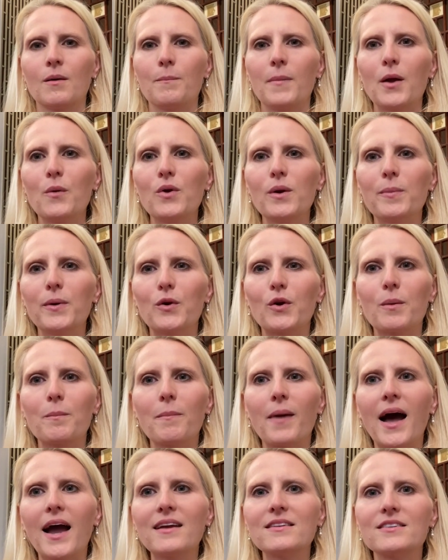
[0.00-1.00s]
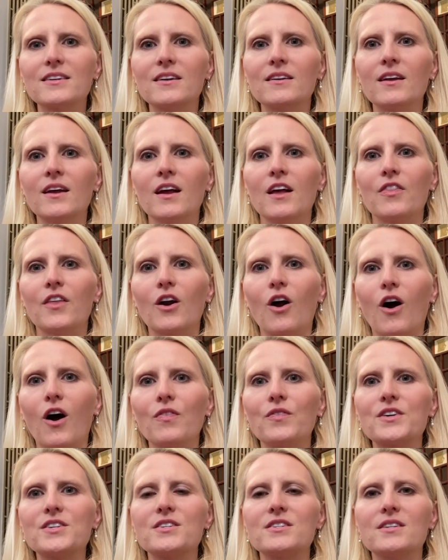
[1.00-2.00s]
May we be reminded that on
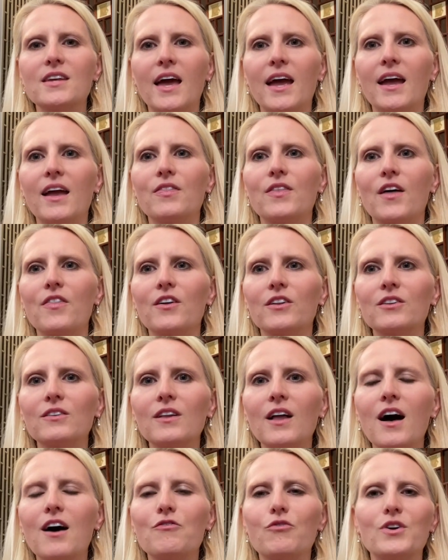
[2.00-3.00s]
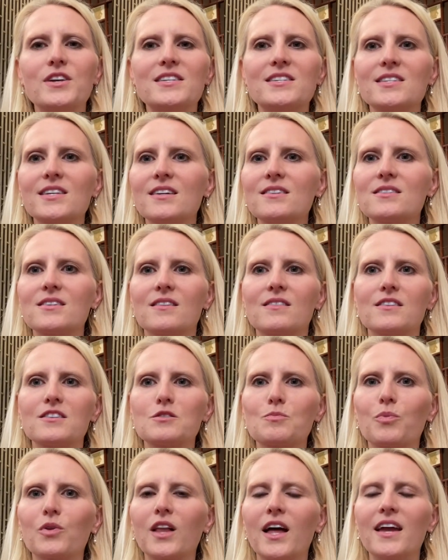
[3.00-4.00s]
this day, that the love we sense in this
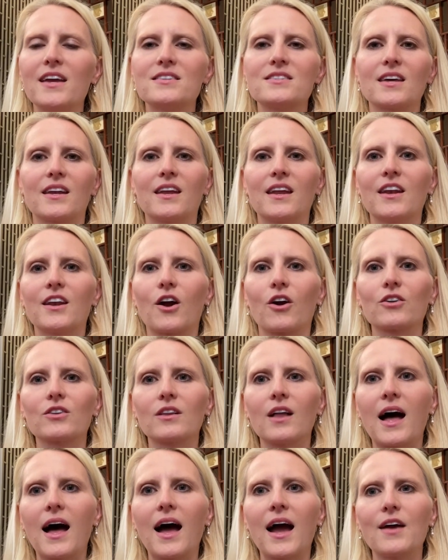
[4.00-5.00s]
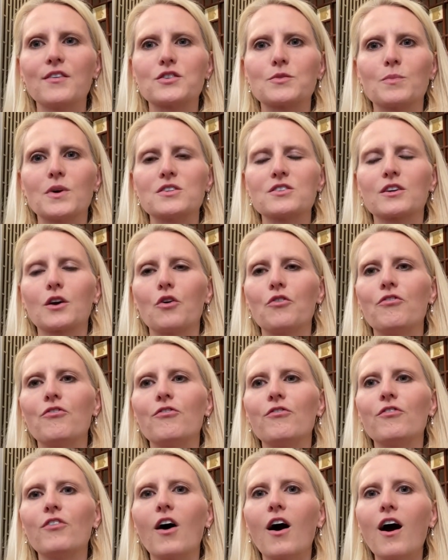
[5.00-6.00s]
place and in our lives must go
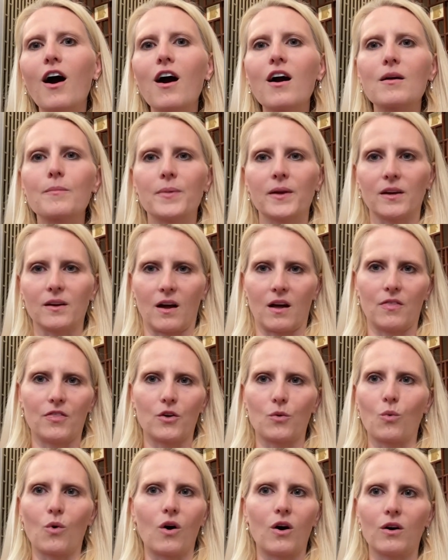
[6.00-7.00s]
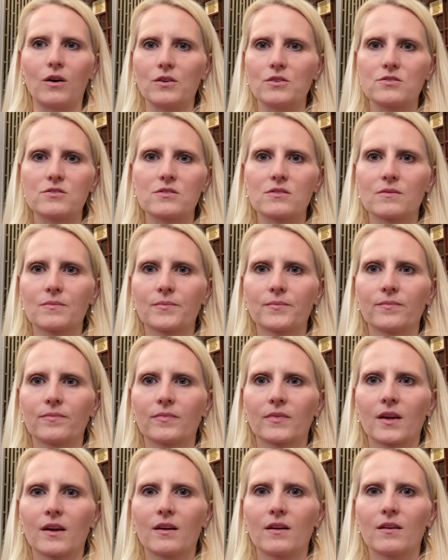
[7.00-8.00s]
far beyond the walls.
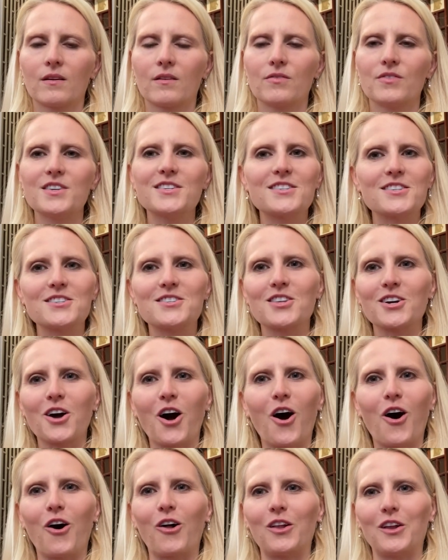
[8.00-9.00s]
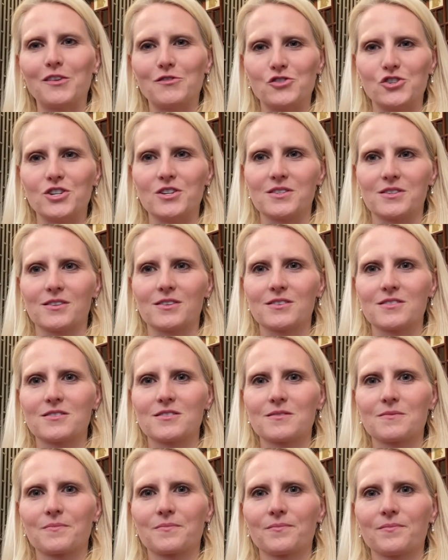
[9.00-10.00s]
This is the call of Jesus.